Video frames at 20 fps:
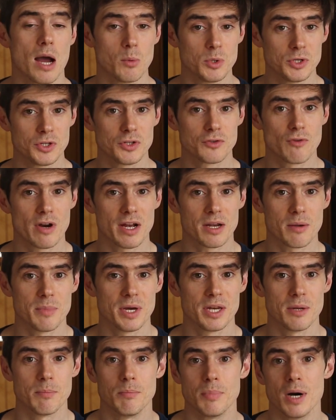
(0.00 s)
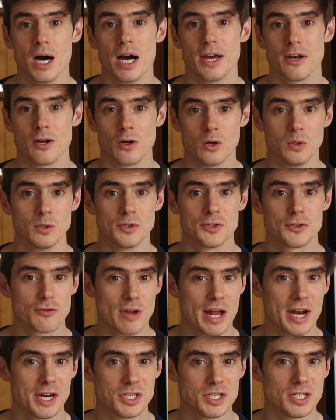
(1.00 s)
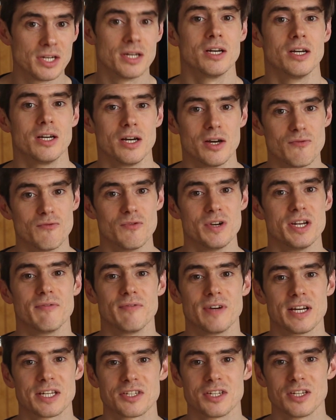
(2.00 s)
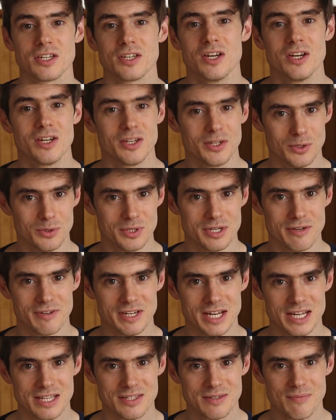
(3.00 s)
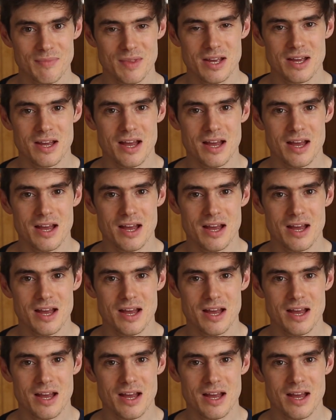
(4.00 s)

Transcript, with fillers: I would just recommend a buy and hold strategy and reinvesting your dividends.